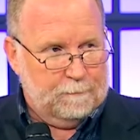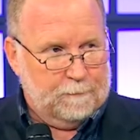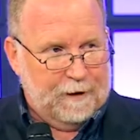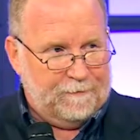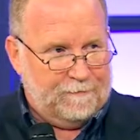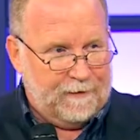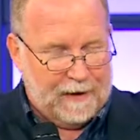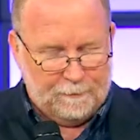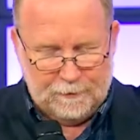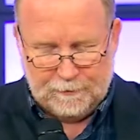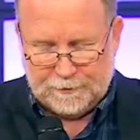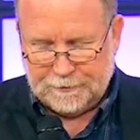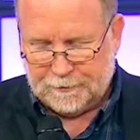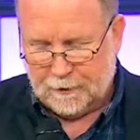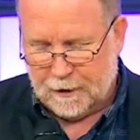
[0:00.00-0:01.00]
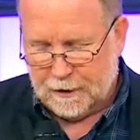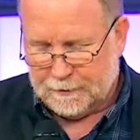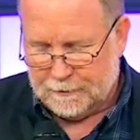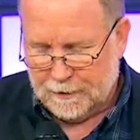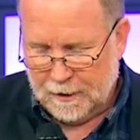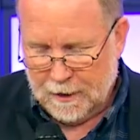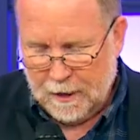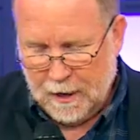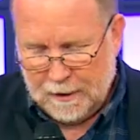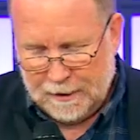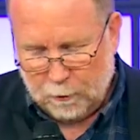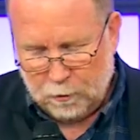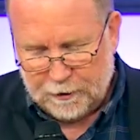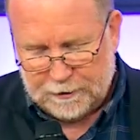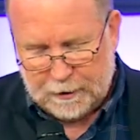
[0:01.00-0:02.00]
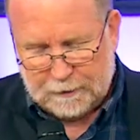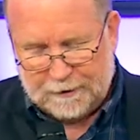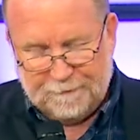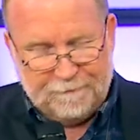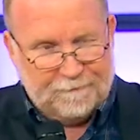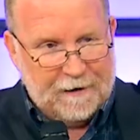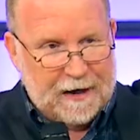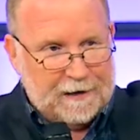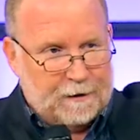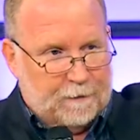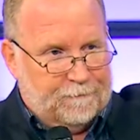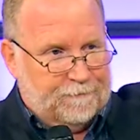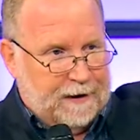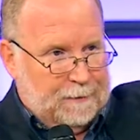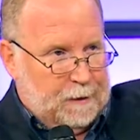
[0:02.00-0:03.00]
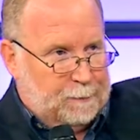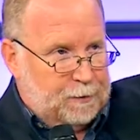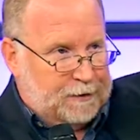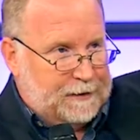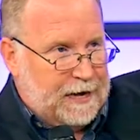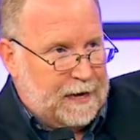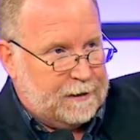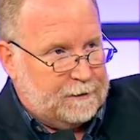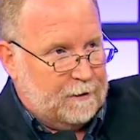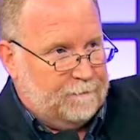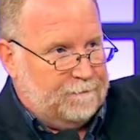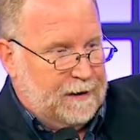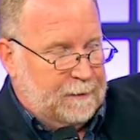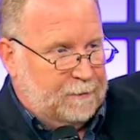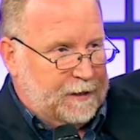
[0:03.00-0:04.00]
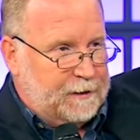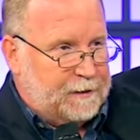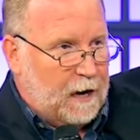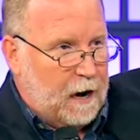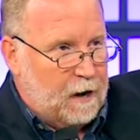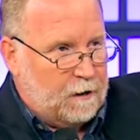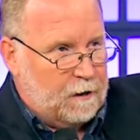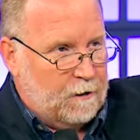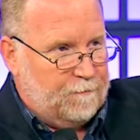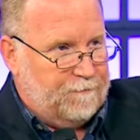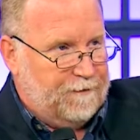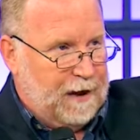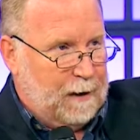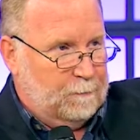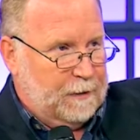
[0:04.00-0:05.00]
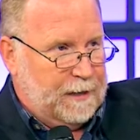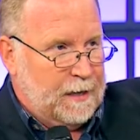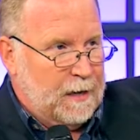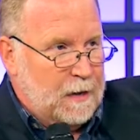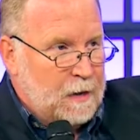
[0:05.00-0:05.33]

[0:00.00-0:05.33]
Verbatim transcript: my family was taught, that we're to defend our family, protect our family, guard our family.